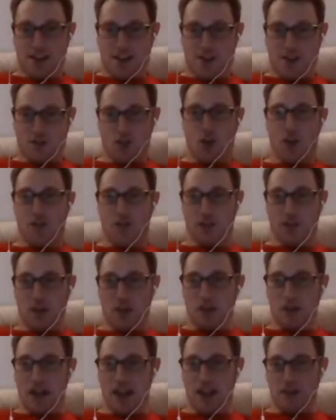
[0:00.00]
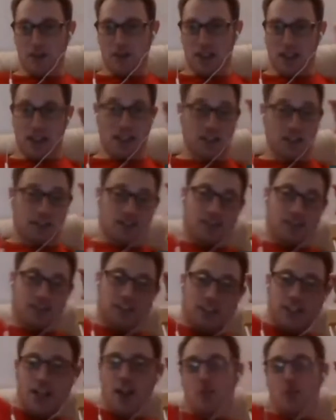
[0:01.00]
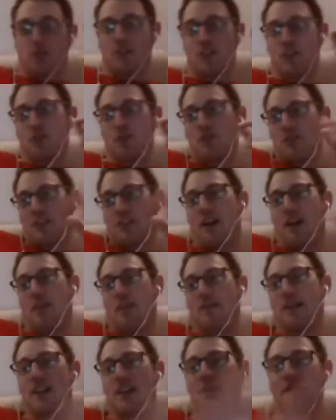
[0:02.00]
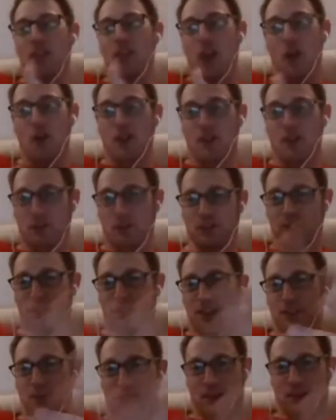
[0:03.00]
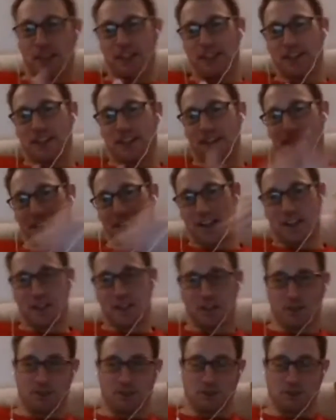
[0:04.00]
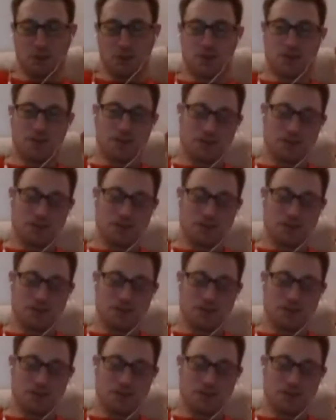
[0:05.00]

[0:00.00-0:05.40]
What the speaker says: driving him down there. I mean, even though he was like big into the tentacles,